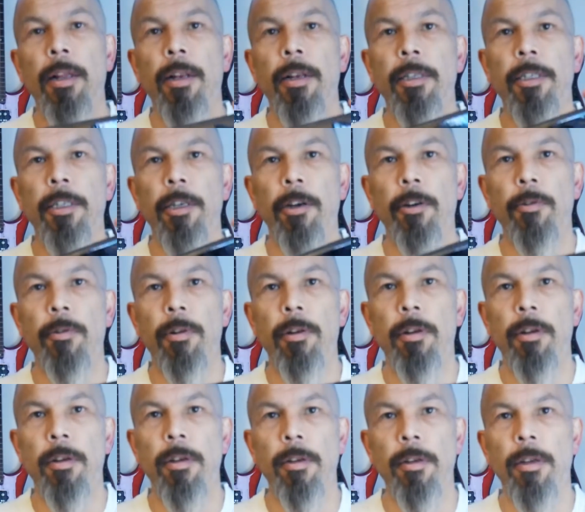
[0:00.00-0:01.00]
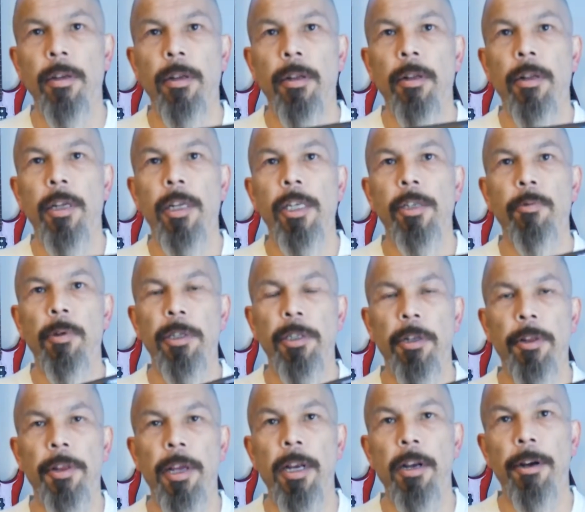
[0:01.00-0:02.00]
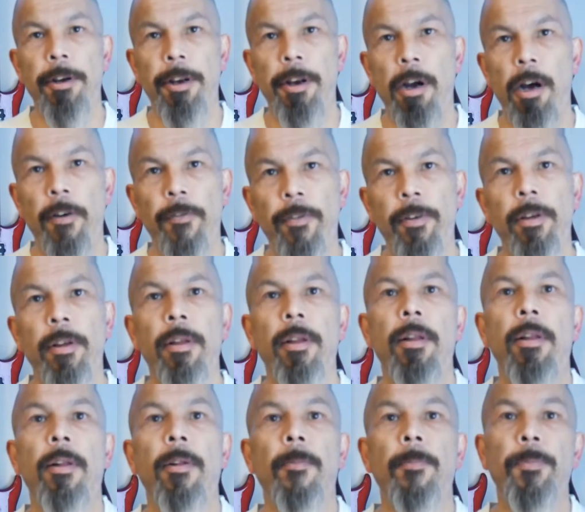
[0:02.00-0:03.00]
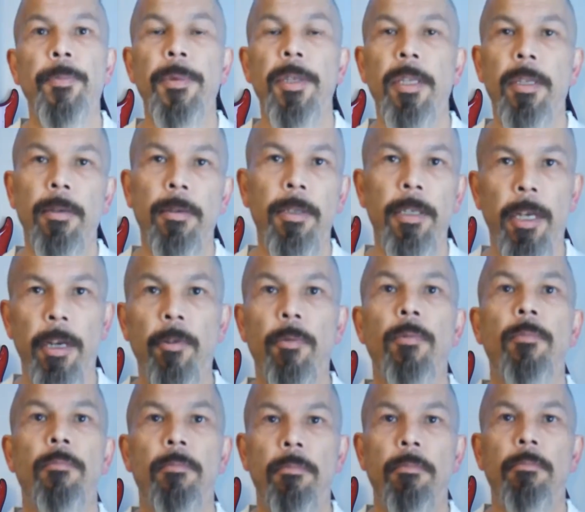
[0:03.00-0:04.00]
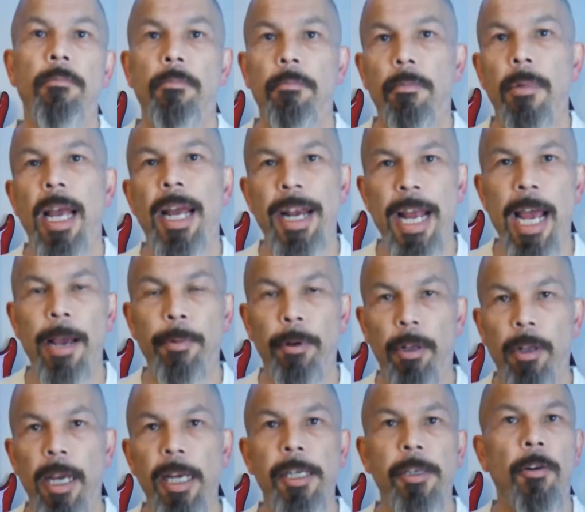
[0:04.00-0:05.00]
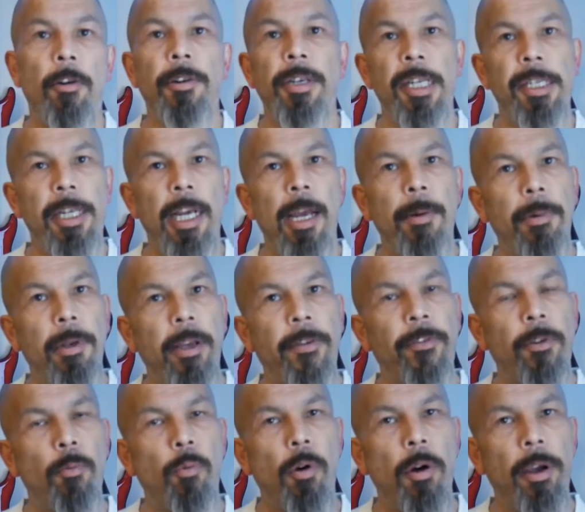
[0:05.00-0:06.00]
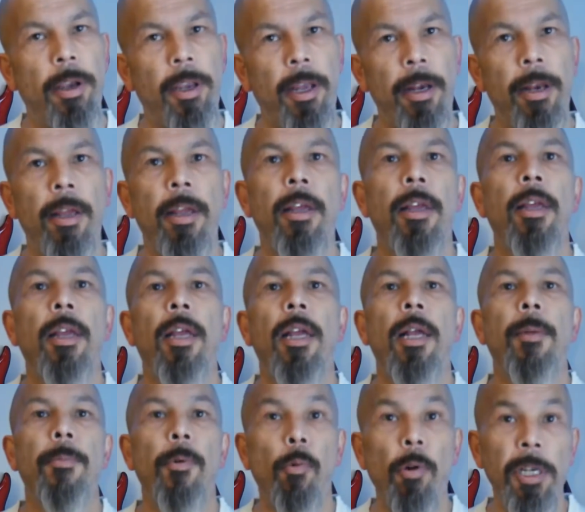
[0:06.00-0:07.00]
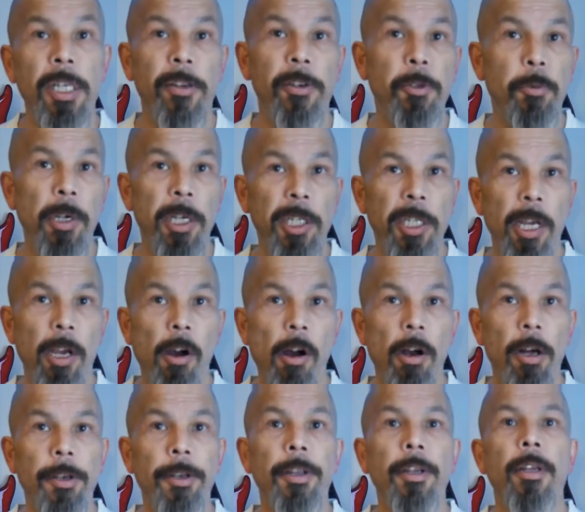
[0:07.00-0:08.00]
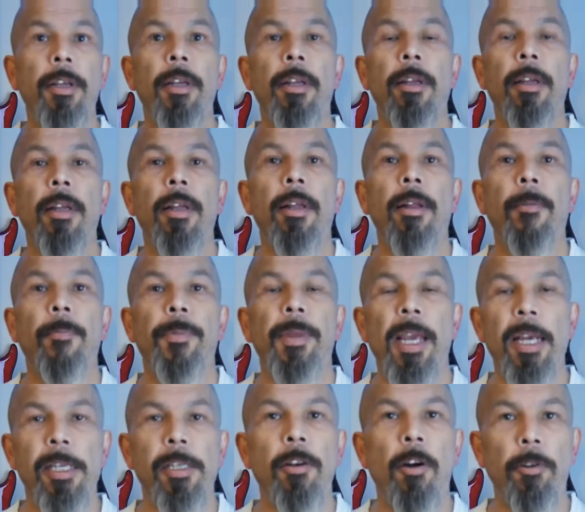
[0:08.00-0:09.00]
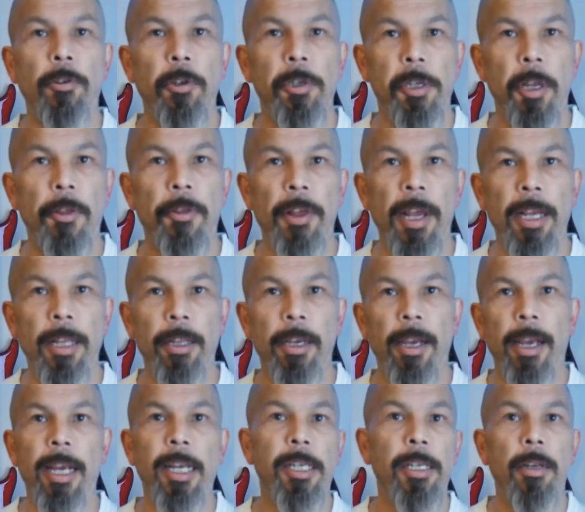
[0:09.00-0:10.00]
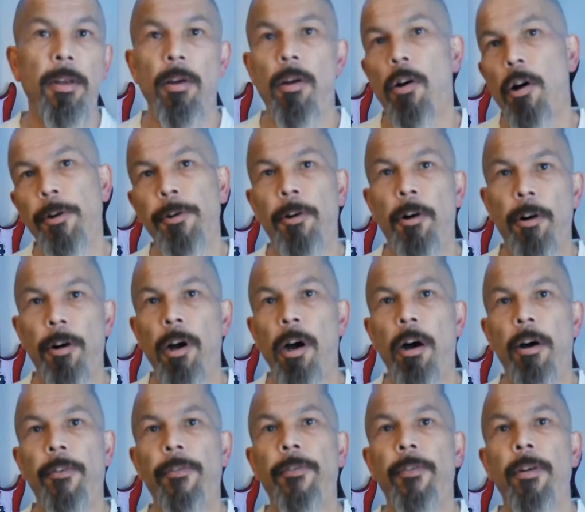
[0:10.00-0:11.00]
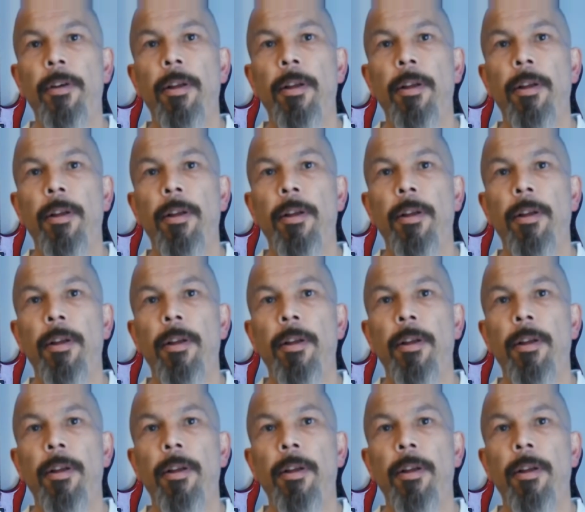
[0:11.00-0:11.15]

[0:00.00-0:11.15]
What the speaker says: to switch the thing on and off to enable this or disable it from working. But once I switched it on, it's not just a thing that is on or off.